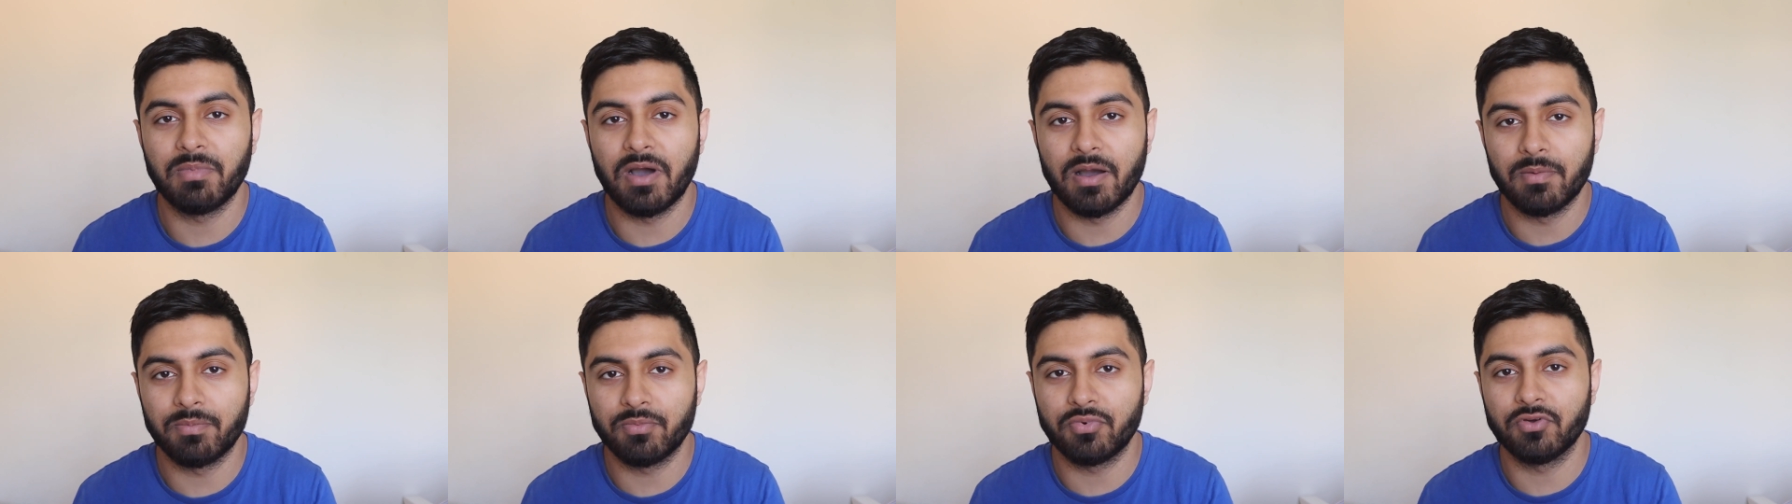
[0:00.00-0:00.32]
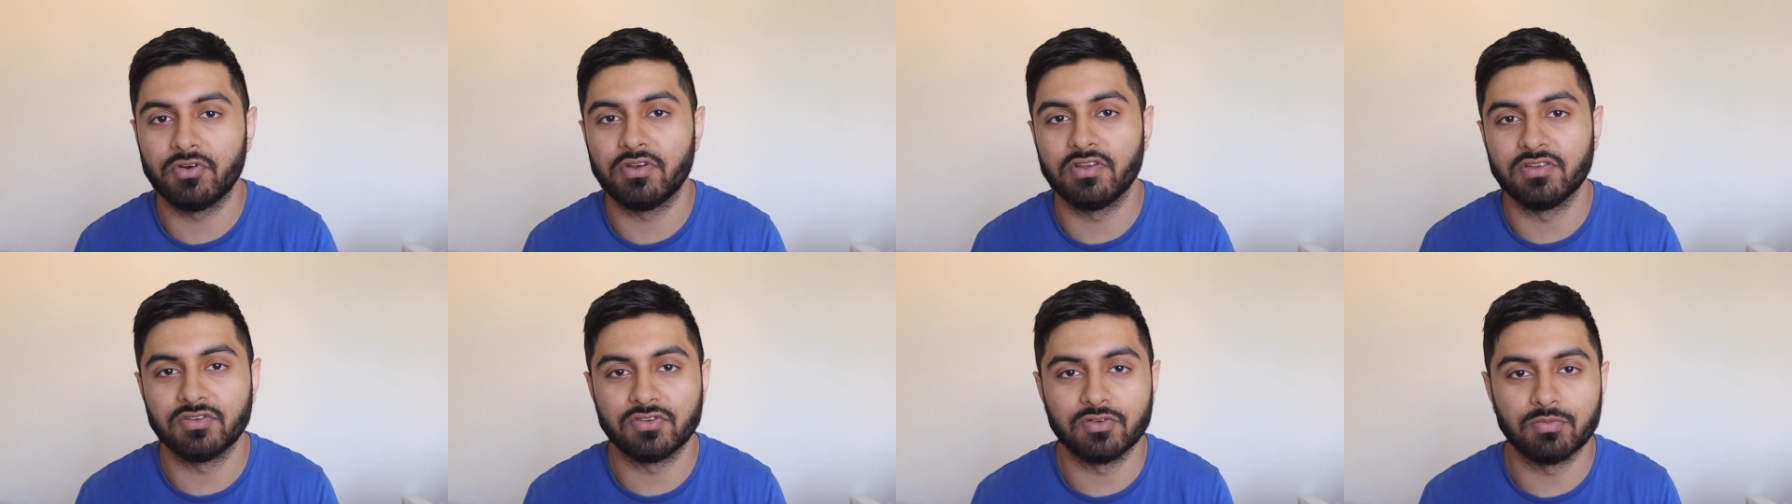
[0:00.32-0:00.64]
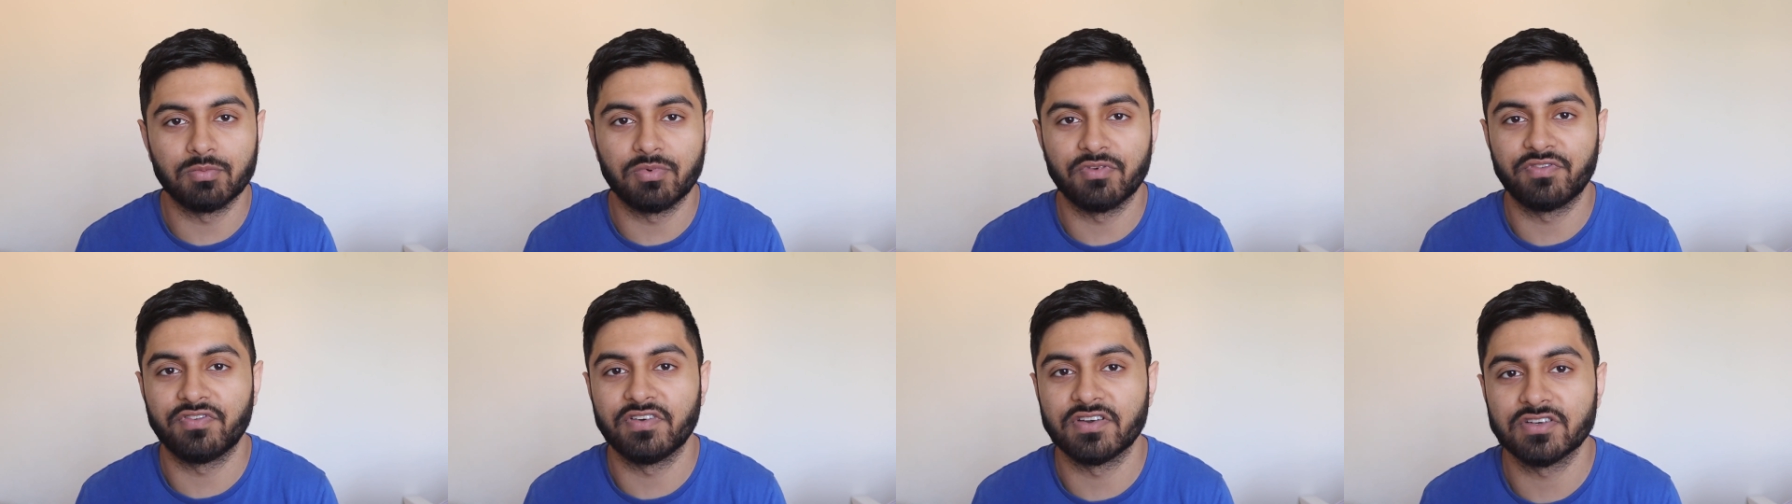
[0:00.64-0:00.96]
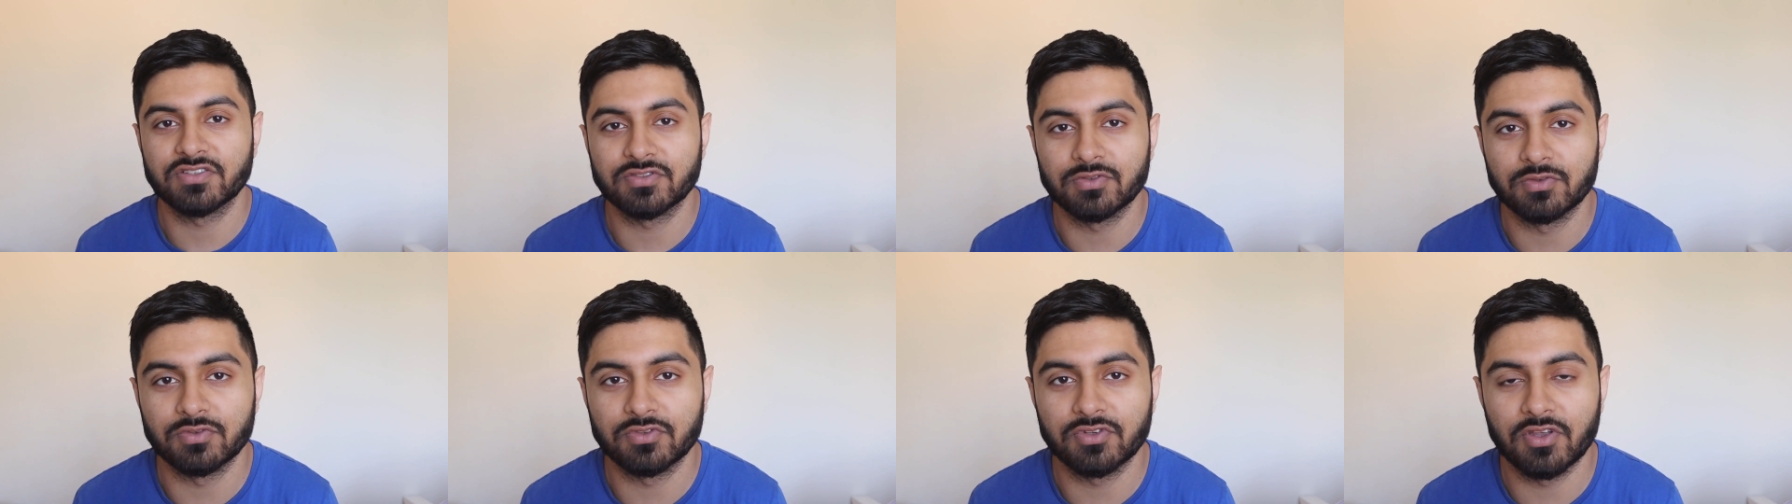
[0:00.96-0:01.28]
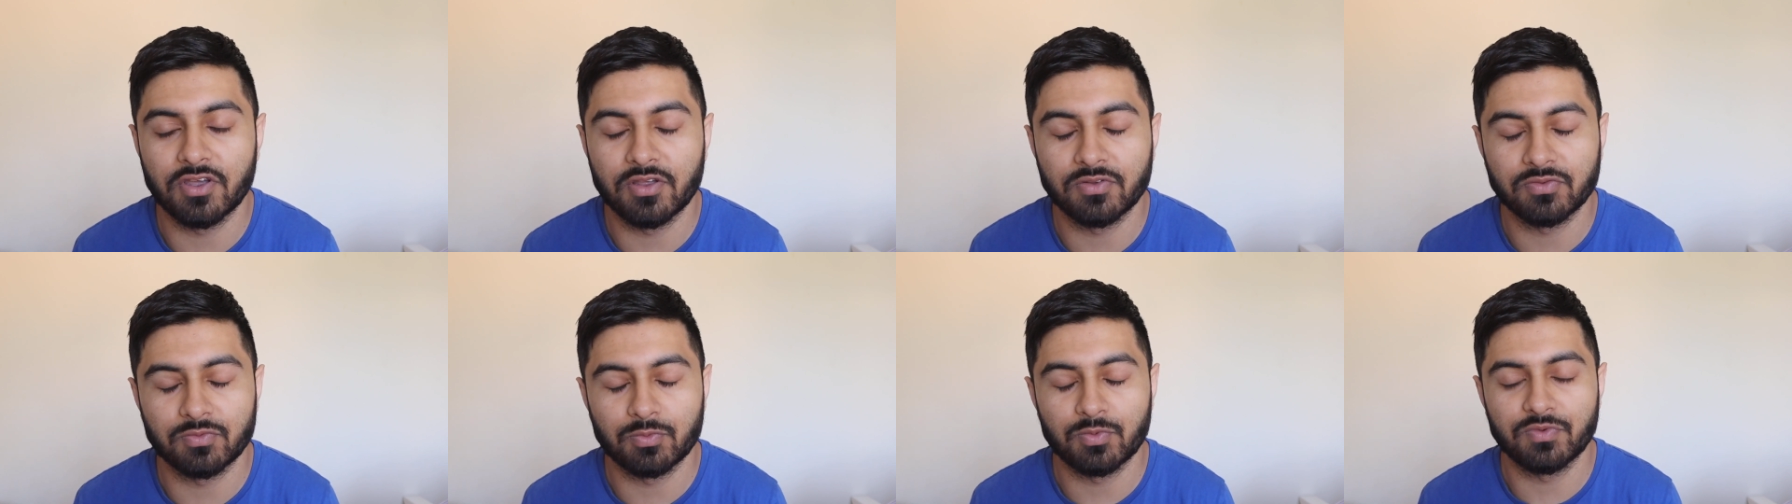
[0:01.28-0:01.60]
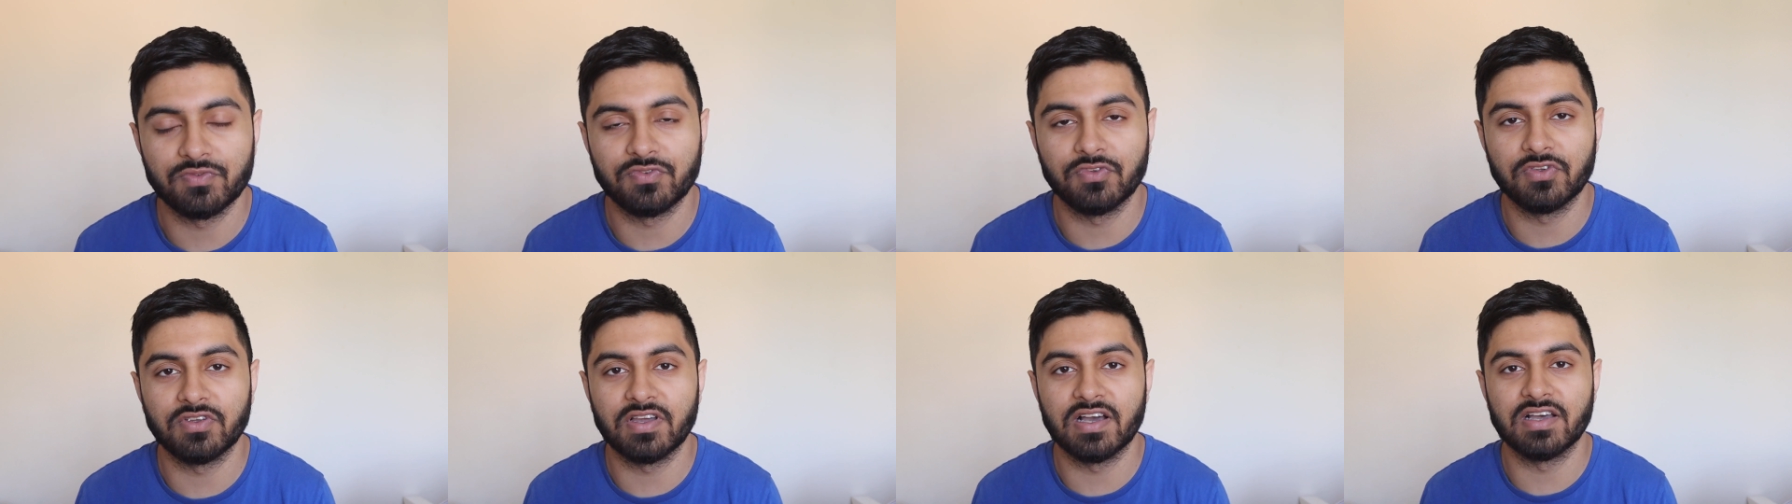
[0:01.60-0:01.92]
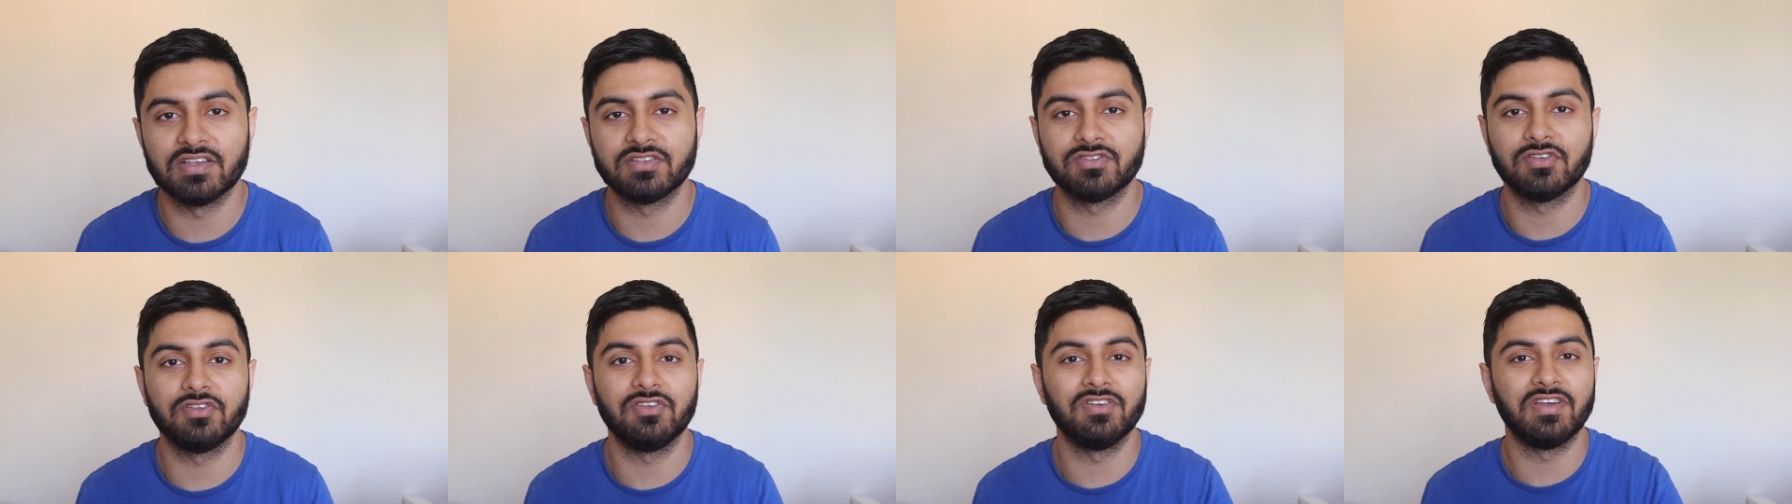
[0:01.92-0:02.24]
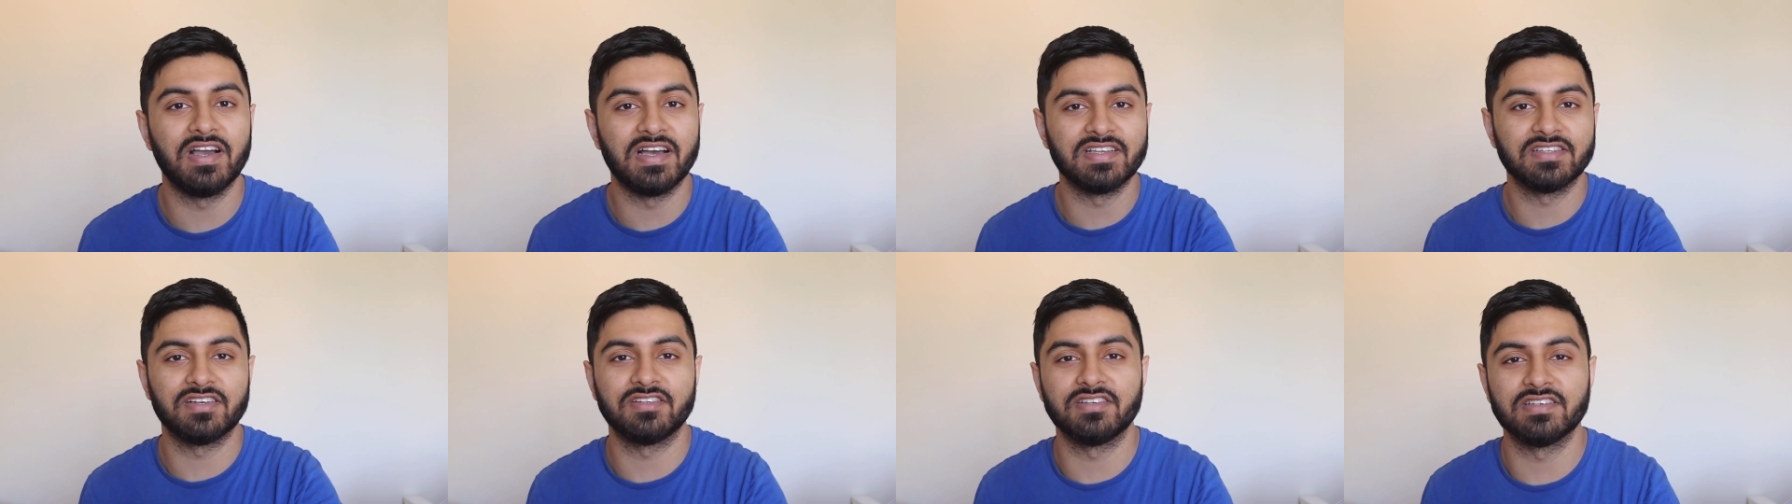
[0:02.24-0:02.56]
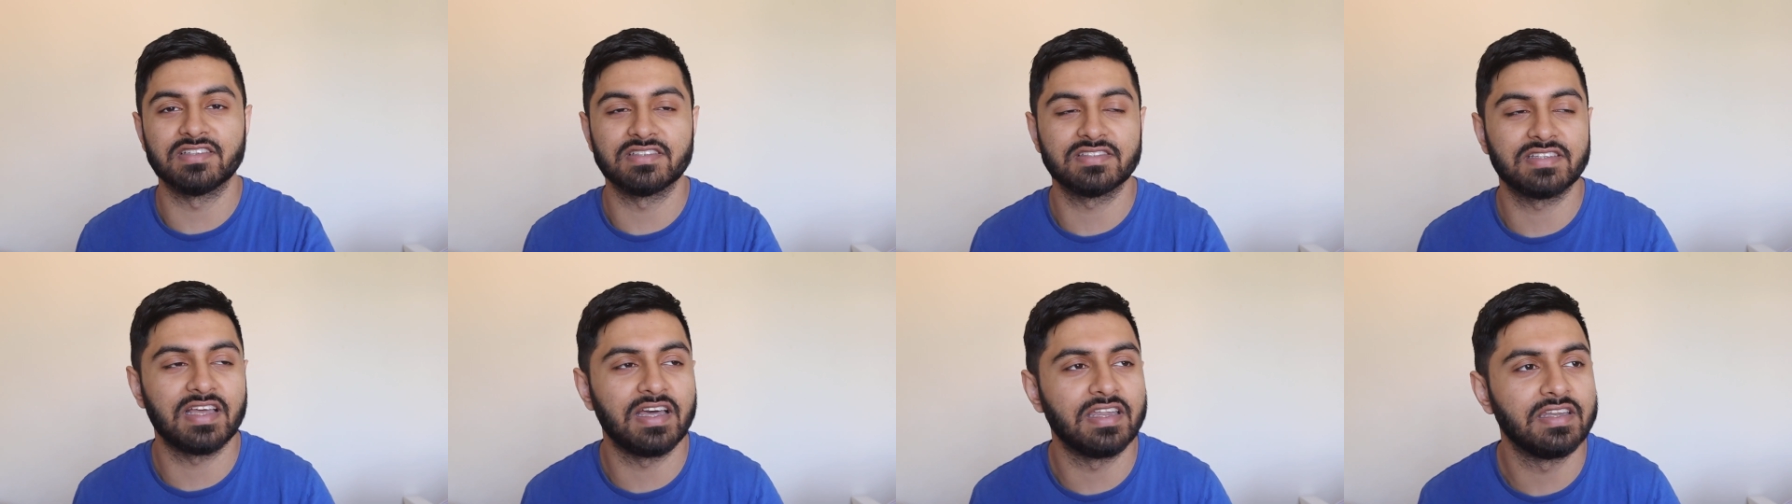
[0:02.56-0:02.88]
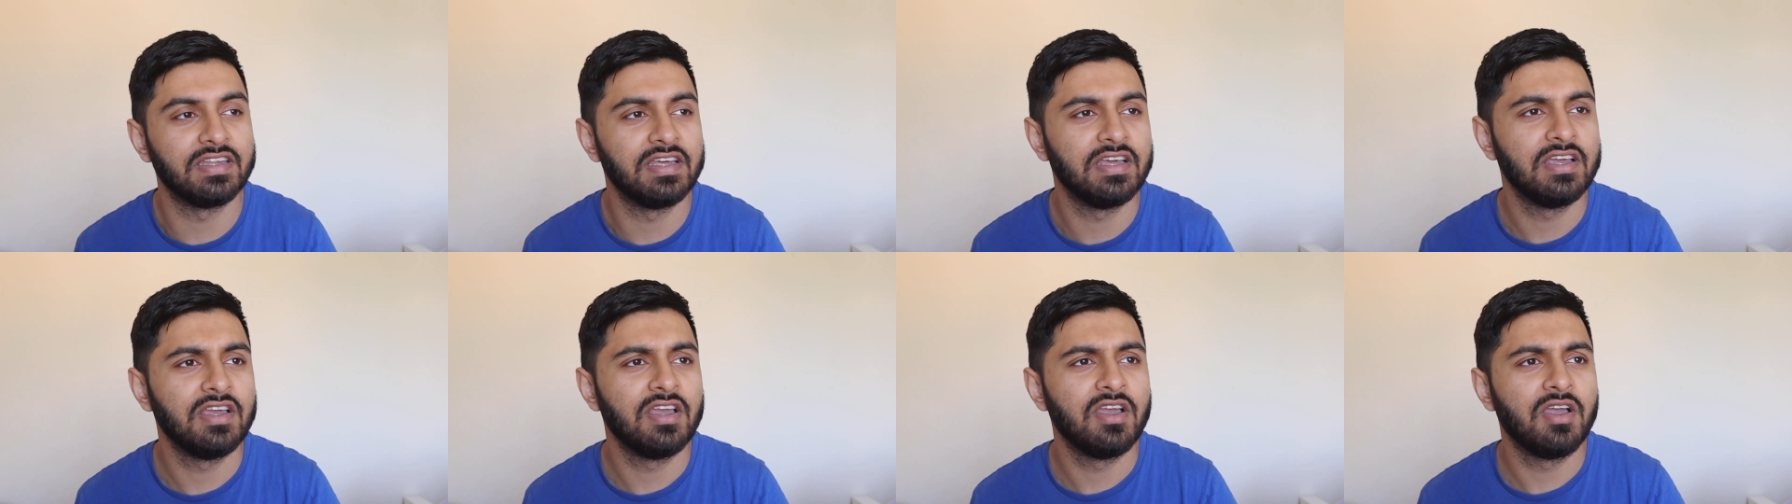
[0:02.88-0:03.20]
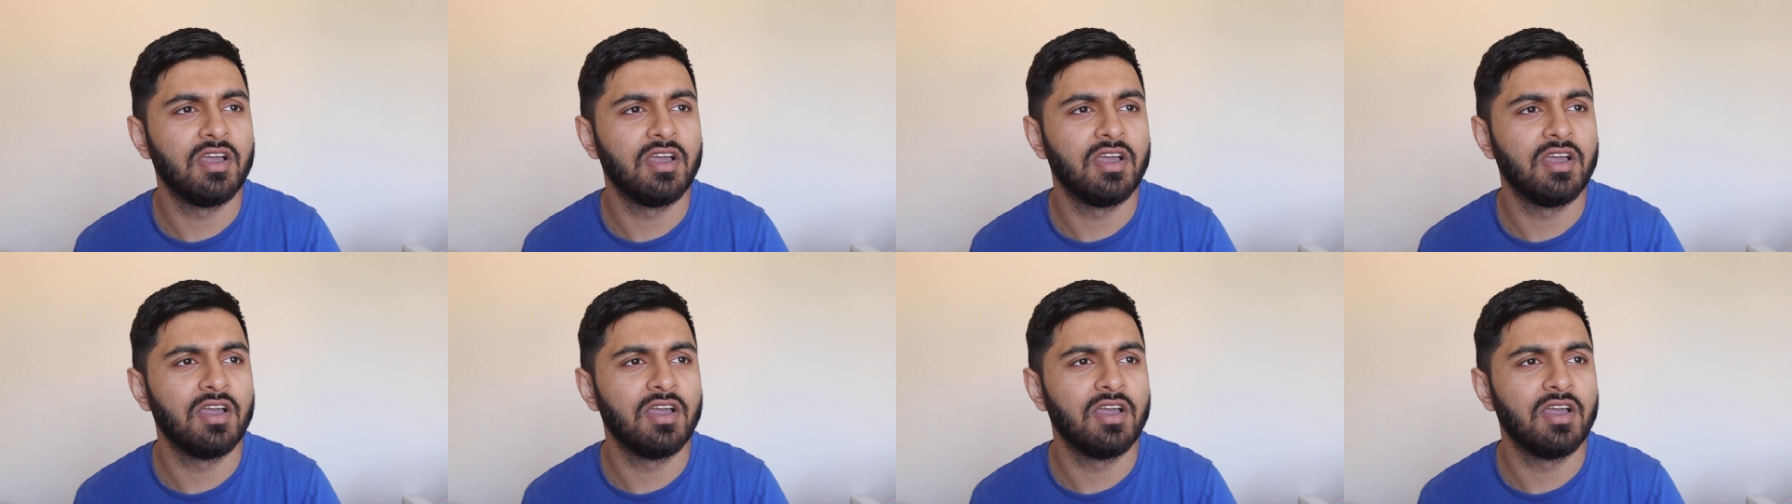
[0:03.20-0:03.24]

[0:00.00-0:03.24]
but I put it into professional terms with you guys so you guys understand.